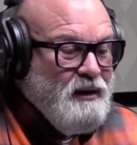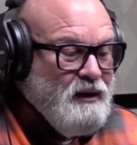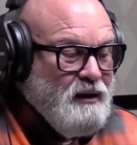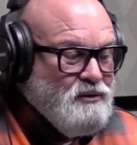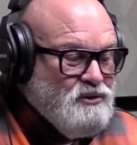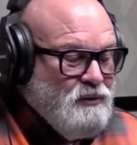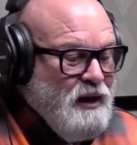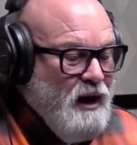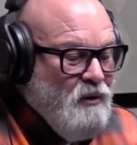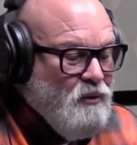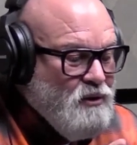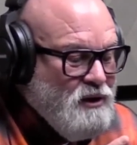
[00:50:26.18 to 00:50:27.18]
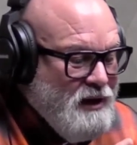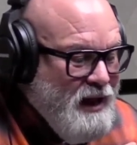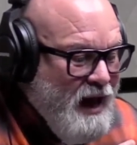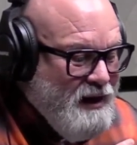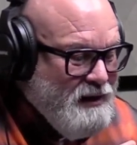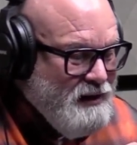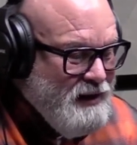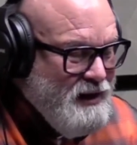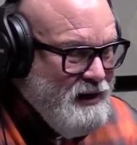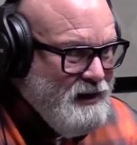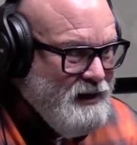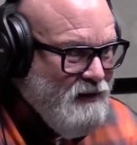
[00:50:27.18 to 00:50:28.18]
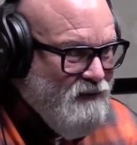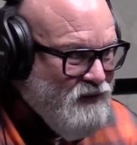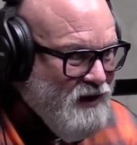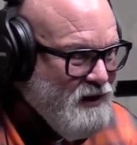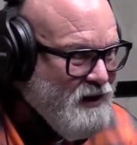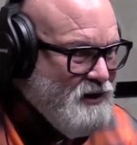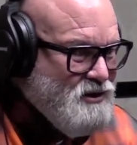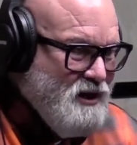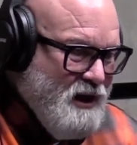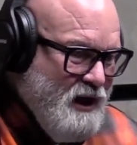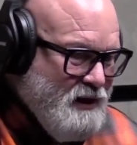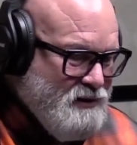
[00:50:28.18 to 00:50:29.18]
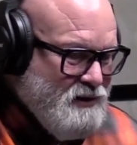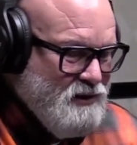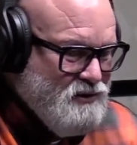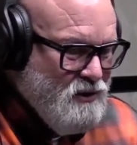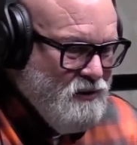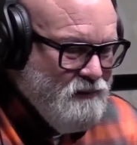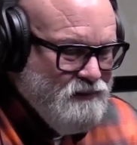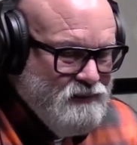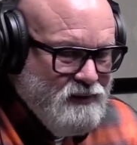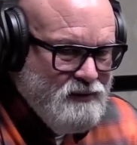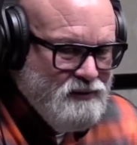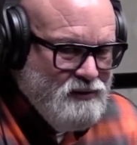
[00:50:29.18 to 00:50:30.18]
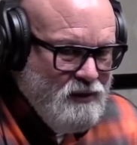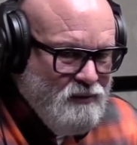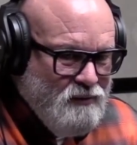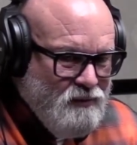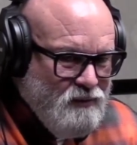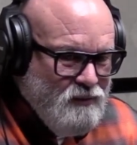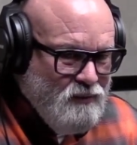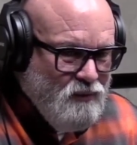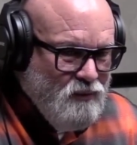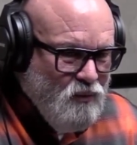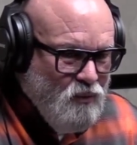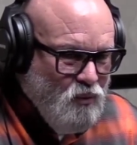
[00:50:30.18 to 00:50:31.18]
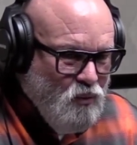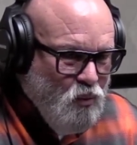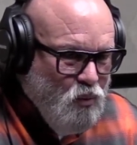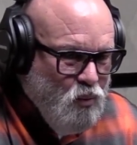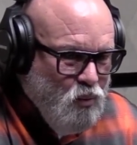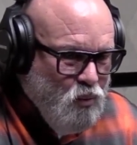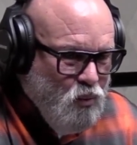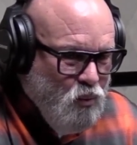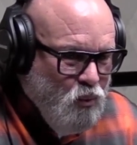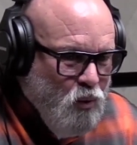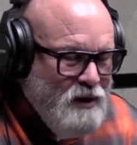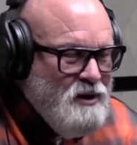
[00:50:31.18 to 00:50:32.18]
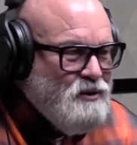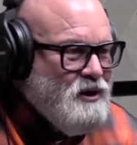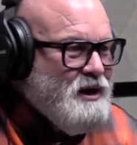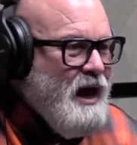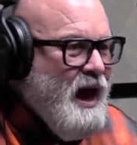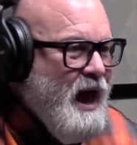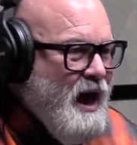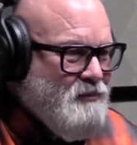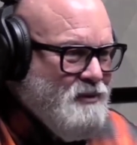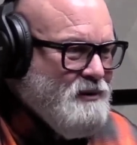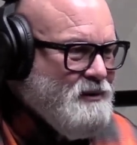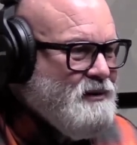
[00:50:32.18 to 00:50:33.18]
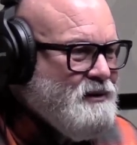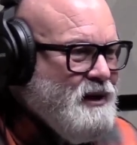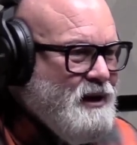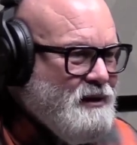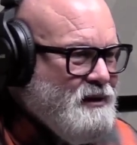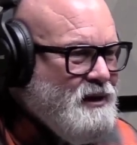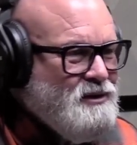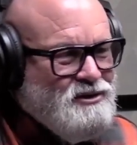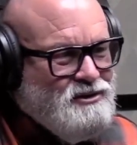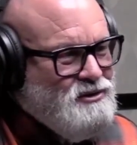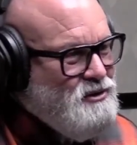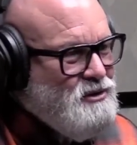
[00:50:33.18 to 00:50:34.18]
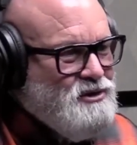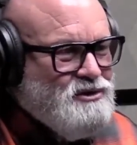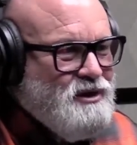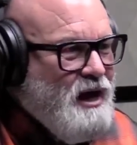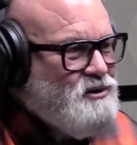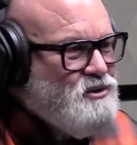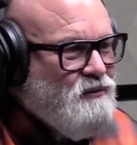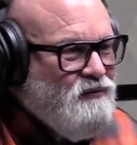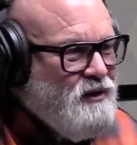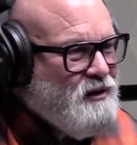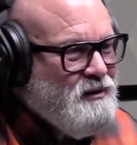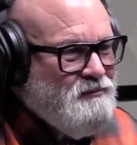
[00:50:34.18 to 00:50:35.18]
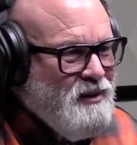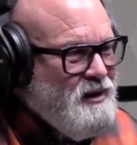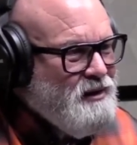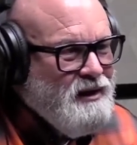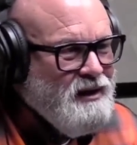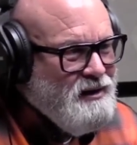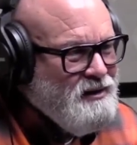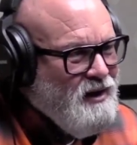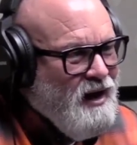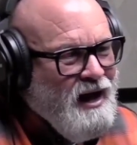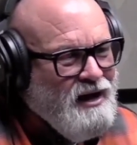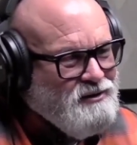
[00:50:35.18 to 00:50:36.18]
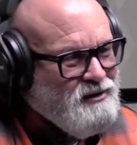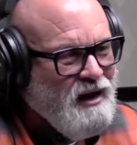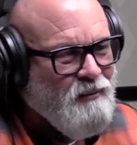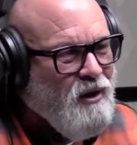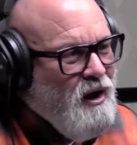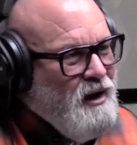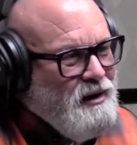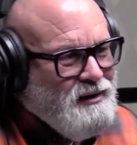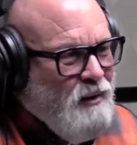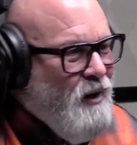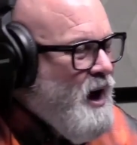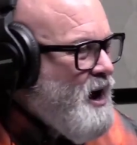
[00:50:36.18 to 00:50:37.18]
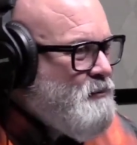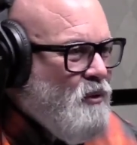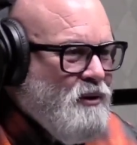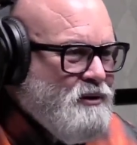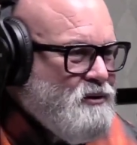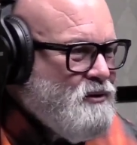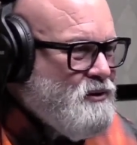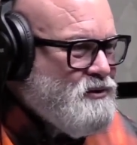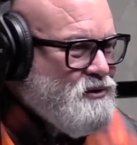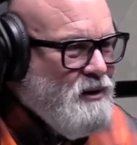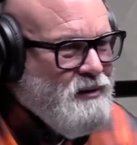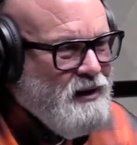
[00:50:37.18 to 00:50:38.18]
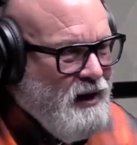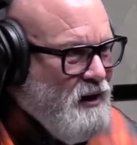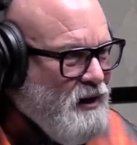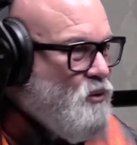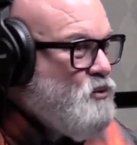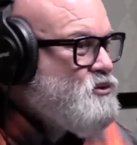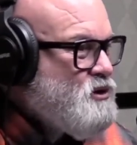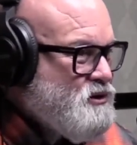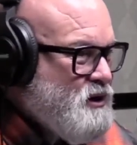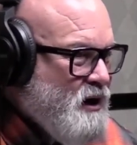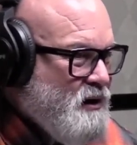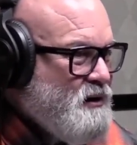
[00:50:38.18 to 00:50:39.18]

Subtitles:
so now you're feeling that shit at 19 years old. So what do you think happened? Like you just got so fucking big. They were eyeballing you because they were like, hey, who's this guy?